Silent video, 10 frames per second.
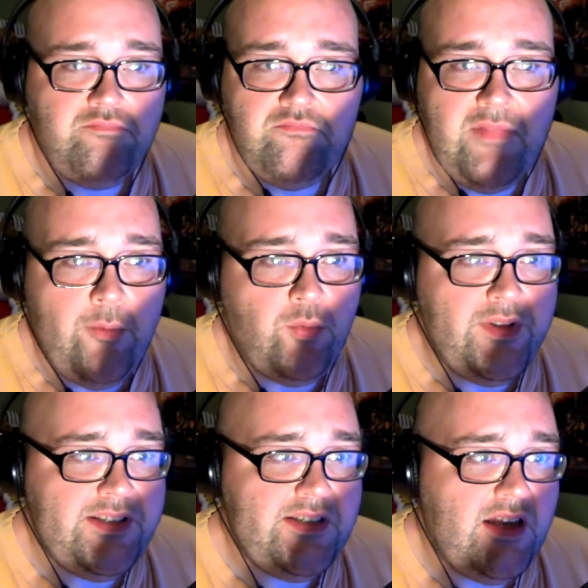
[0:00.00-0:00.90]

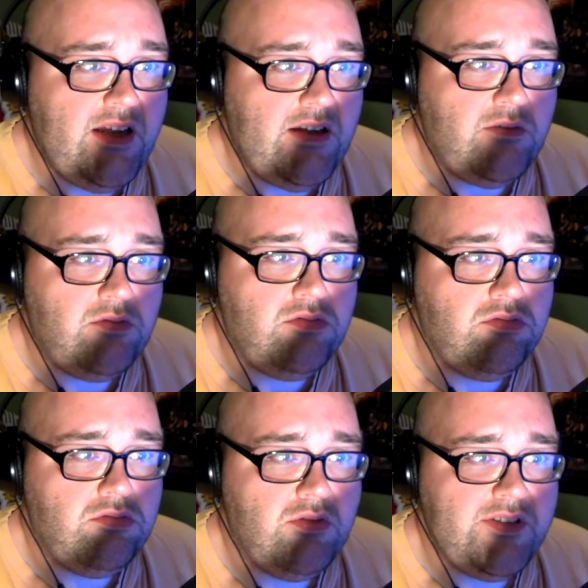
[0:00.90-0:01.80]
released, let's
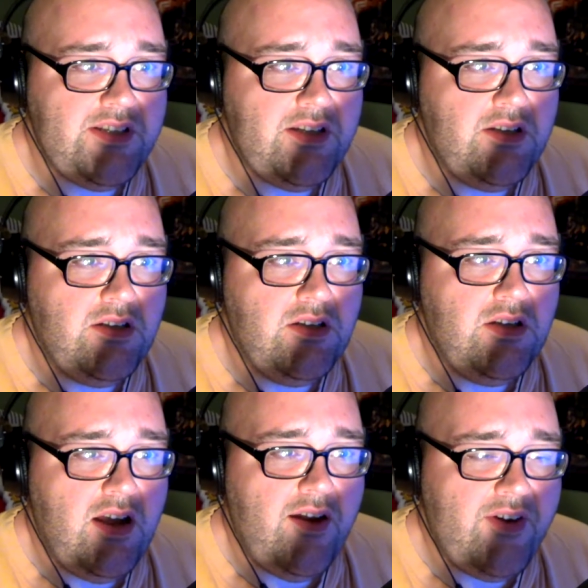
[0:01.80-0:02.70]
see.
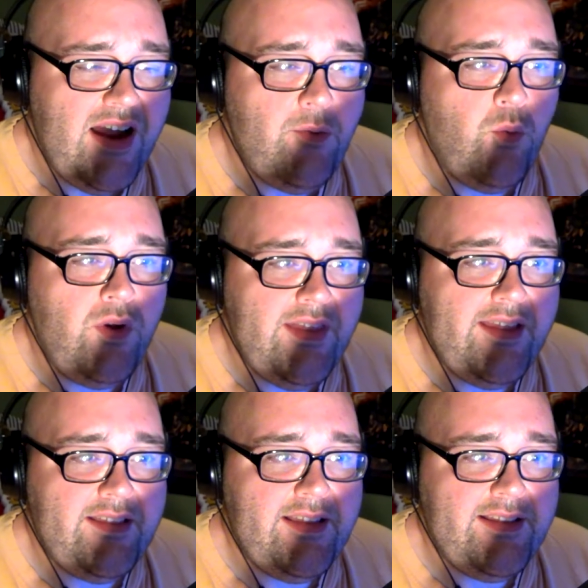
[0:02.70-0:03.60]
I forgot when
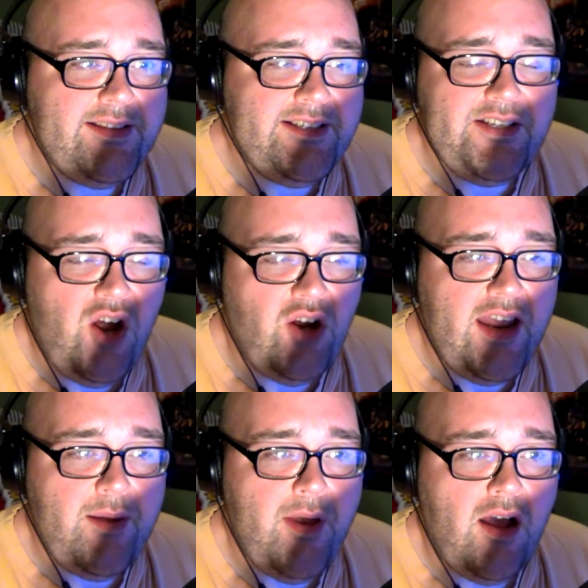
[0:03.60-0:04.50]
the song
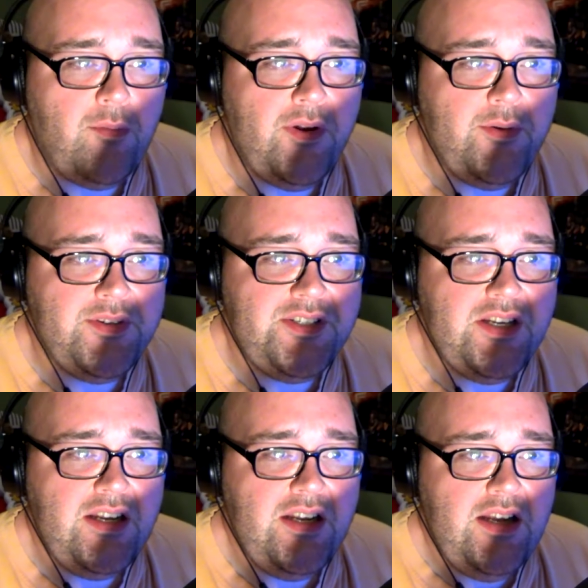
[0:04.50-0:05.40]
came out, but it was
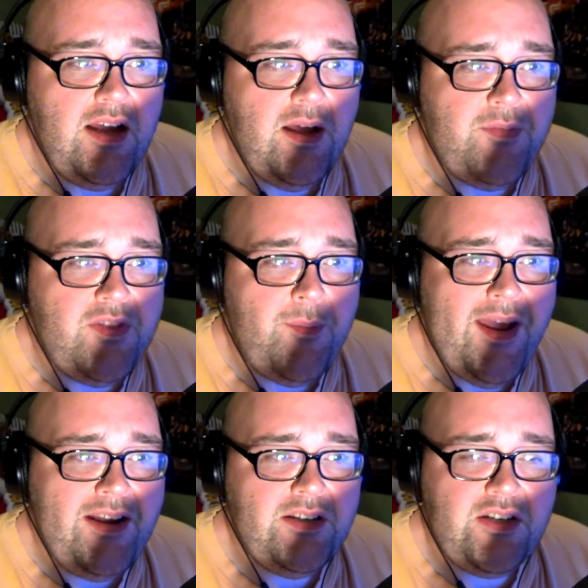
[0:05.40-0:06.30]
the
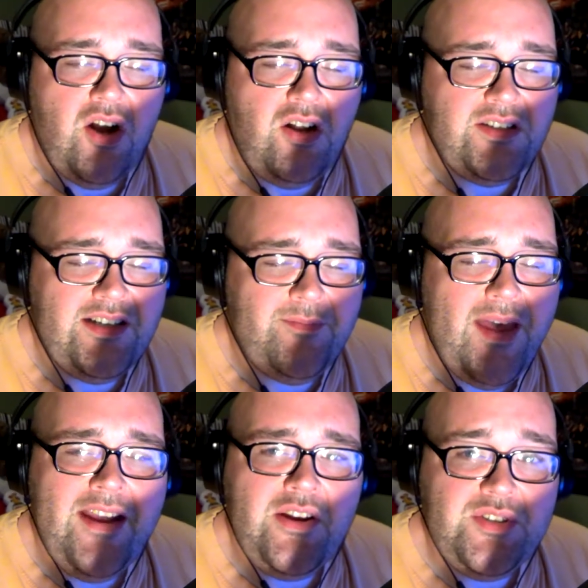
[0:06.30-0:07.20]
band called
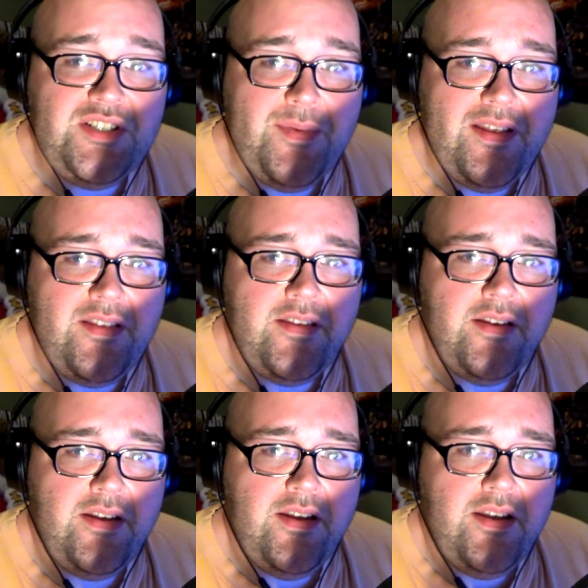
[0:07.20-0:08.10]
Echo Smith
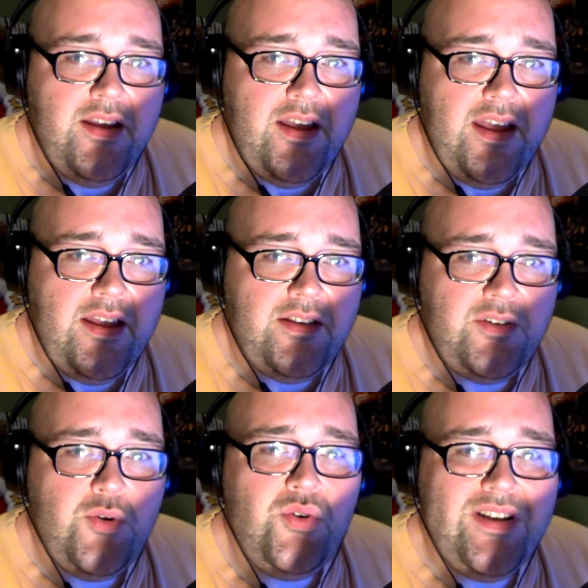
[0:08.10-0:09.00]
and
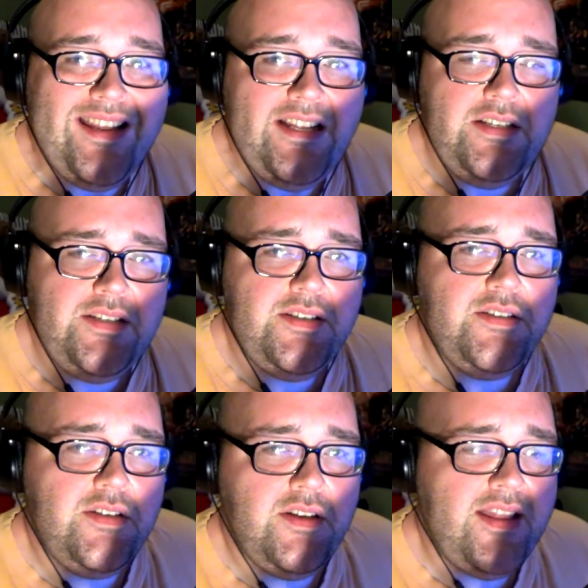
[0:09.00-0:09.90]
Cool Kids.
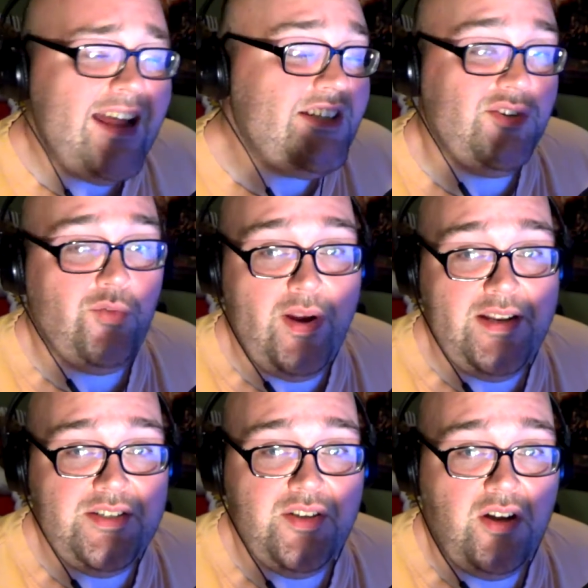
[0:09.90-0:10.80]
That's a
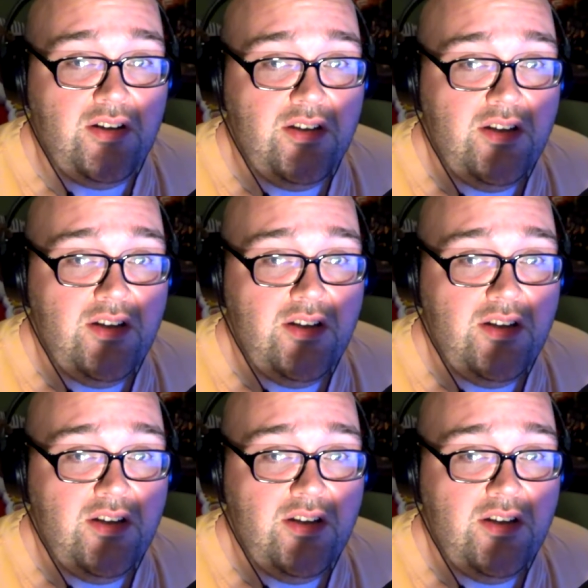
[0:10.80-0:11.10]
great song.